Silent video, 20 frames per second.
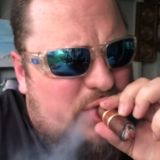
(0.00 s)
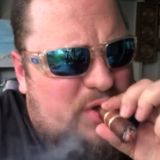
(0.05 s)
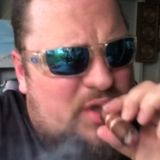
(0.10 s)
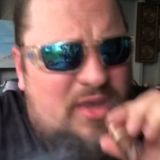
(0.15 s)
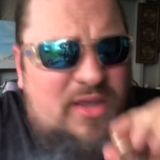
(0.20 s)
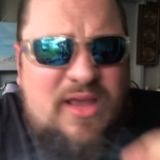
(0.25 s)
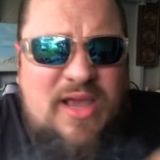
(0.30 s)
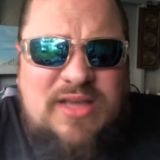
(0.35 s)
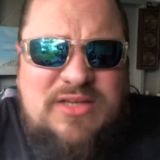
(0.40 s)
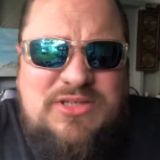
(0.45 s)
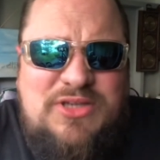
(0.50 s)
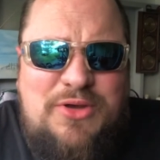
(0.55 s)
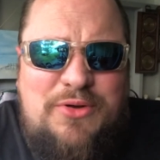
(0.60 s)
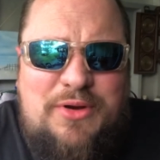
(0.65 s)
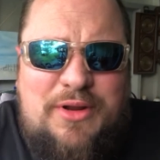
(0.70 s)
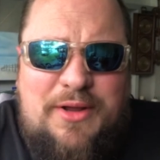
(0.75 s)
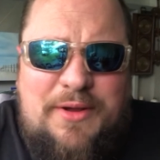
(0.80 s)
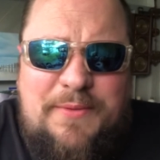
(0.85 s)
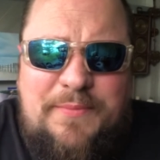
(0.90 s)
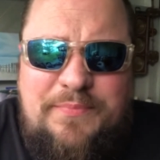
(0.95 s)
ask you
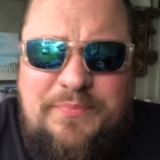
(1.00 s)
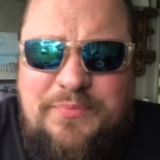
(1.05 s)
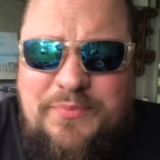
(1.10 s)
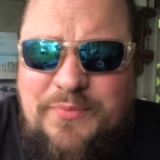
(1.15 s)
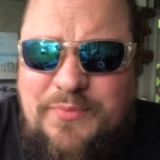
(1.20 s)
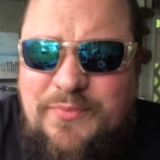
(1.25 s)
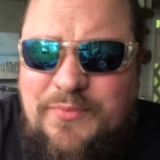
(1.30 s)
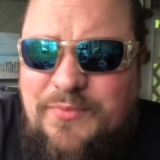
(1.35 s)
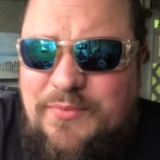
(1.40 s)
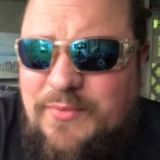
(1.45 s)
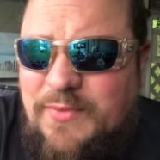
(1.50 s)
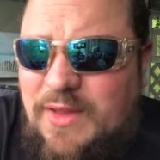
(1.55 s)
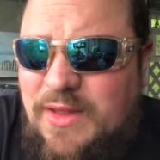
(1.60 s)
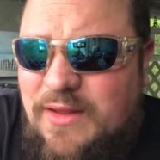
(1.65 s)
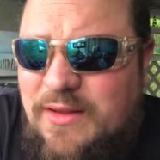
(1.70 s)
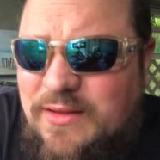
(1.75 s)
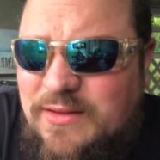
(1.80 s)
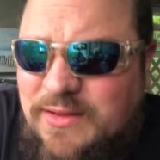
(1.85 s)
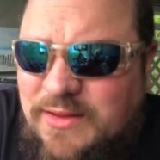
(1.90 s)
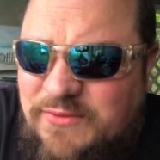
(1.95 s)
to
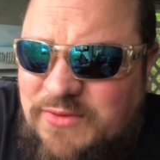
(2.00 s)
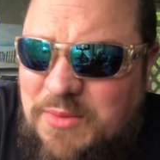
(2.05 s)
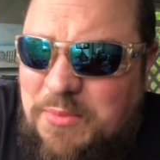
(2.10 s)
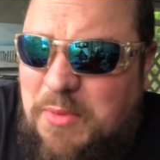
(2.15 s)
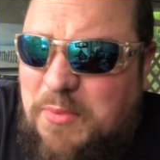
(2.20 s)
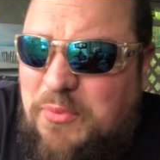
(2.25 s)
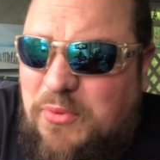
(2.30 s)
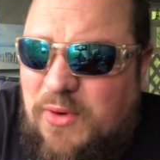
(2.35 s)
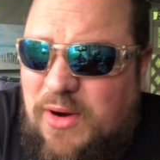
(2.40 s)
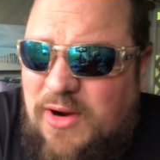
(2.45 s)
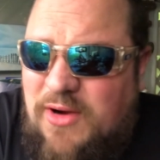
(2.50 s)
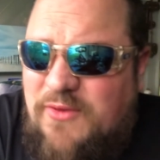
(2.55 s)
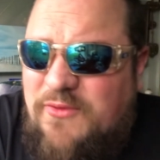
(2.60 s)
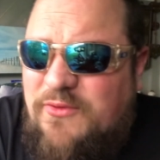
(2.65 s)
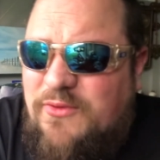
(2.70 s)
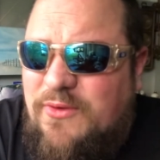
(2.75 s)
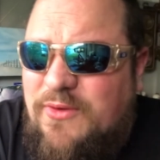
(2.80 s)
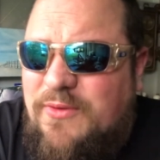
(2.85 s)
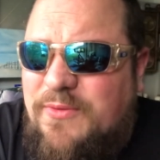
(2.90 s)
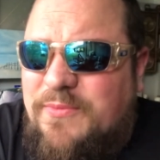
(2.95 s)
lift up a prayer
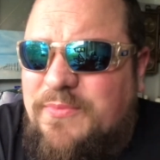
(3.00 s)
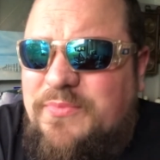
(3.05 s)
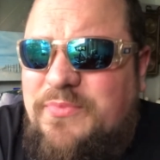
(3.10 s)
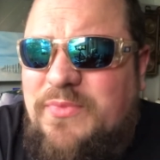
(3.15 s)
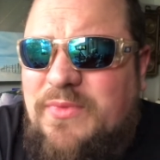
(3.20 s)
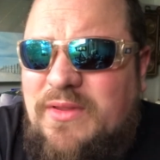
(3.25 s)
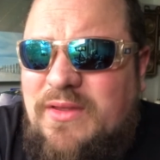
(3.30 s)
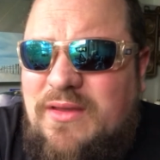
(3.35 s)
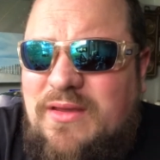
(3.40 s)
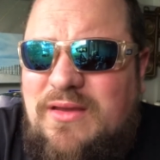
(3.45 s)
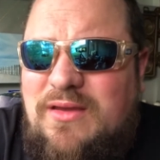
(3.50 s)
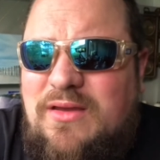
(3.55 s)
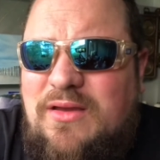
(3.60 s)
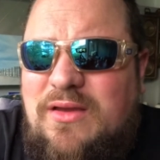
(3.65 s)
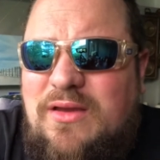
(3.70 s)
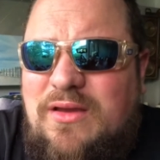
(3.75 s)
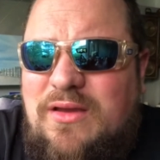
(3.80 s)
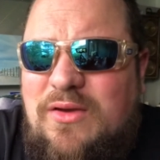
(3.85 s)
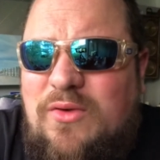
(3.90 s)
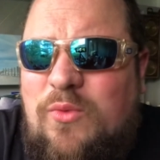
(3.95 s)
for
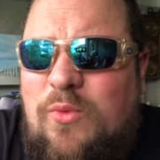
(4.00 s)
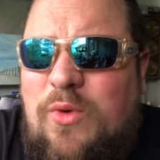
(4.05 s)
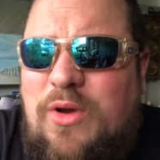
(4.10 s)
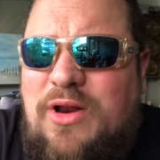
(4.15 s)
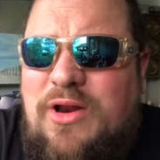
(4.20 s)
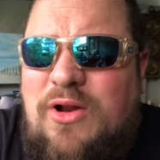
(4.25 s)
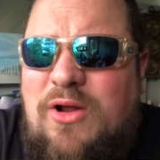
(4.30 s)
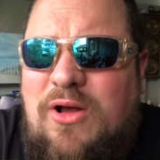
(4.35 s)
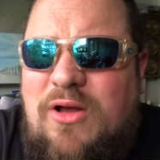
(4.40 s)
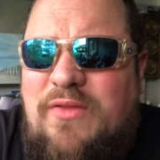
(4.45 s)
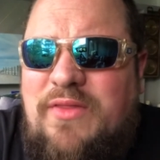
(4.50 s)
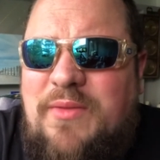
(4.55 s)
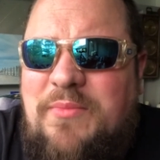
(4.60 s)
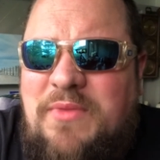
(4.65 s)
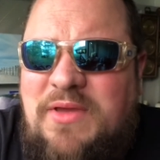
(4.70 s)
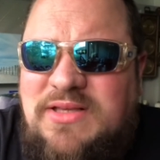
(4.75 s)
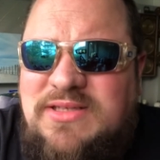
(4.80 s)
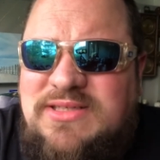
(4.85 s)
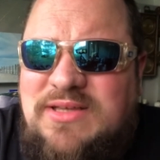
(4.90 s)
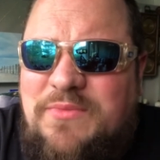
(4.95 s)
one and all that
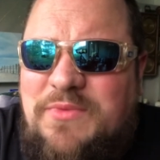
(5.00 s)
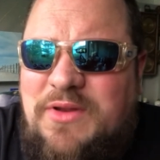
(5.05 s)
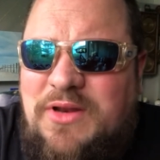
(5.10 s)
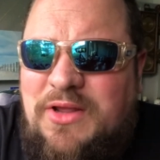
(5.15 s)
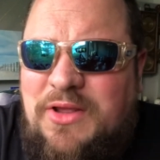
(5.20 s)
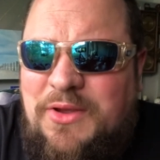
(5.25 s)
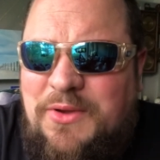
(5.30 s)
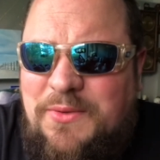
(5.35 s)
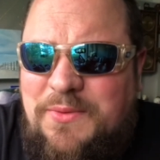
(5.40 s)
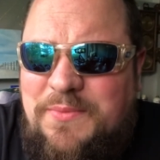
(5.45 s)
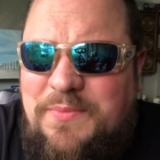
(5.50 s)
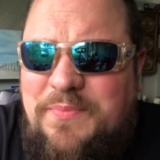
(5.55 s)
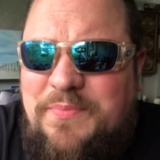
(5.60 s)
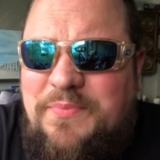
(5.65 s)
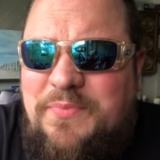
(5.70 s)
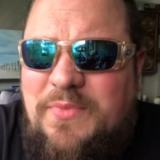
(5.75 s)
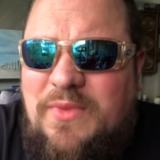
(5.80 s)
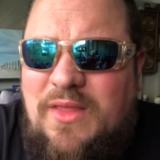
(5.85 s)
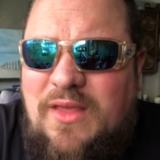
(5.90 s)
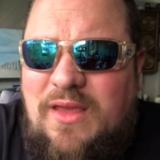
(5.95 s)
means something to you,
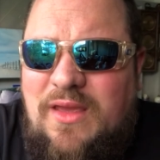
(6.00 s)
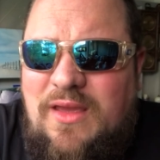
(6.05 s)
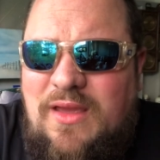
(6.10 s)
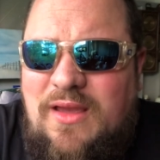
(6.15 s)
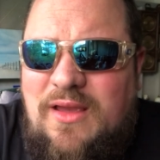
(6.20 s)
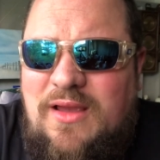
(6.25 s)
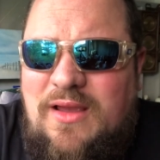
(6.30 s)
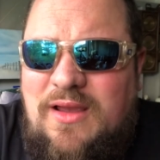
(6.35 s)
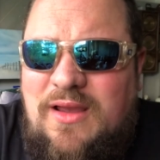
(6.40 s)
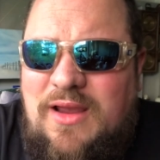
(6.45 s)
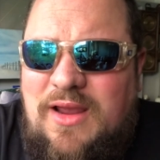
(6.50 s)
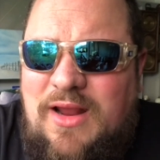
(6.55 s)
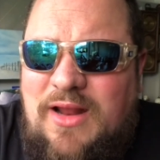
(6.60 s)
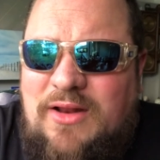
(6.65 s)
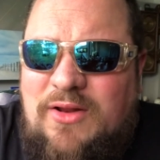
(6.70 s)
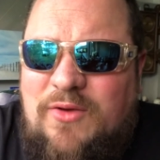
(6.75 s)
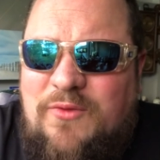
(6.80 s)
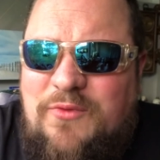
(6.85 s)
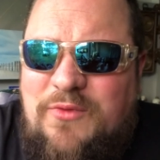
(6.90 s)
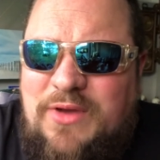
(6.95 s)
and
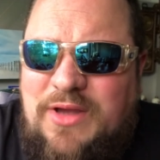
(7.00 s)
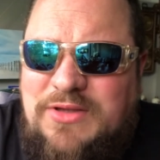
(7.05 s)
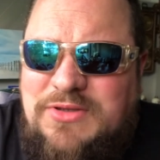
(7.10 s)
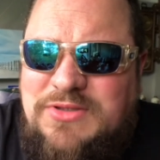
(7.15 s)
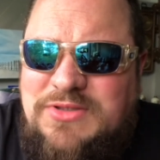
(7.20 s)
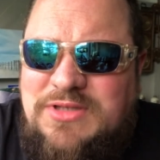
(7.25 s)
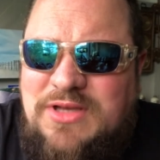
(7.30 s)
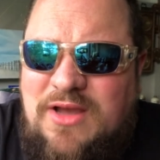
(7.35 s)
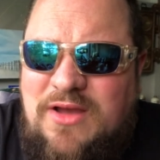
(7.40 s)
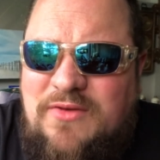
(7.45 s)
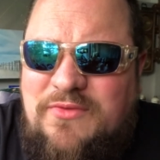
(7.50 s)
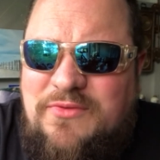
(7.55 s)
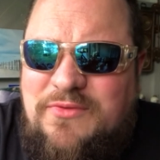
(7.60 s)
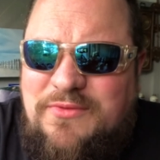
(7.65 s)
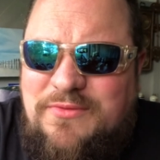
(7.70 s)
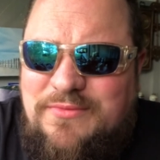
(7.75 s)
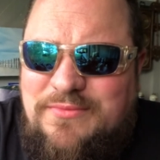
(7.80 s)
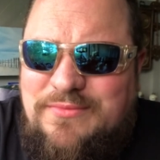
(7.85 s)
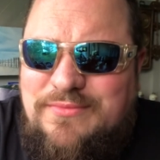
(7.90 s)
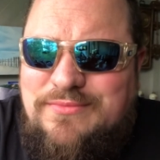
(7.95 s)
don't forget yourself.
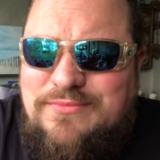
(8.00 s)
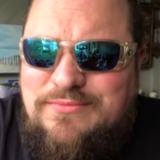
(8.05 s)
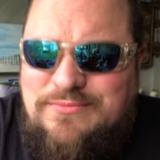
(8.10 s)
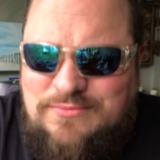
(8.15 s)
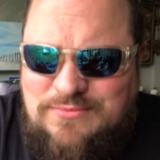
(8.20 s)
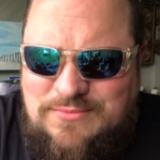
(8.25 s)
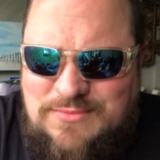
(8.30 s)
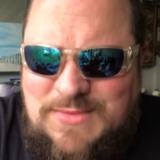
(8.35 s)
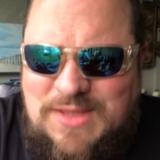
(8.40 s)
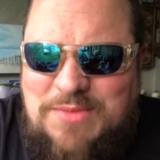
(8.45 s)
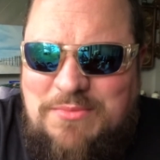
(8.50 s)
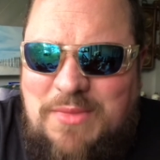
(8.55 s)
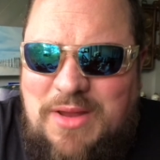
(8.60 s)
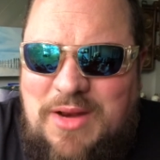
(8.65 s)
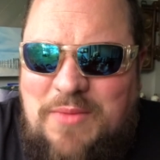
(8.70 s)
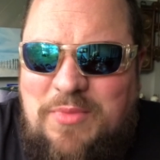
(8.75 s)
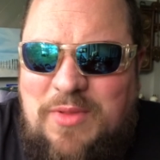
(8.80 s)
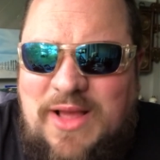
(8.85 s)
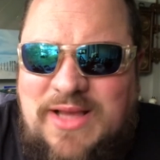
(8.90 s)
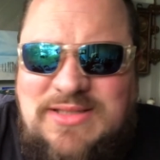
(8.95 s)
Many
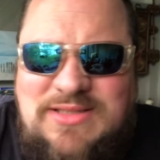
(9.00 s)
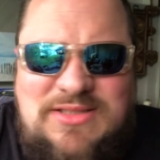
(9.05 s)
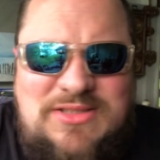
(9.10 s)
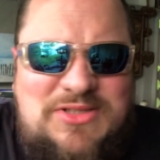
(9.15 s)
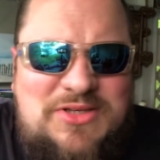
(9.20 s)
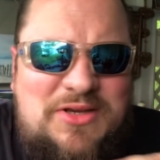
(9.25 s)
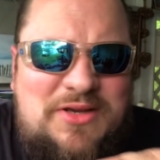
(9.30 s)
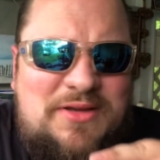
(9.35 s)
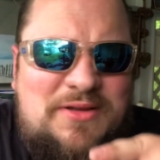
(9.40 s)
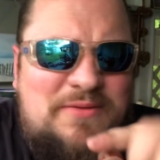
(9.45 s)
blessings to you.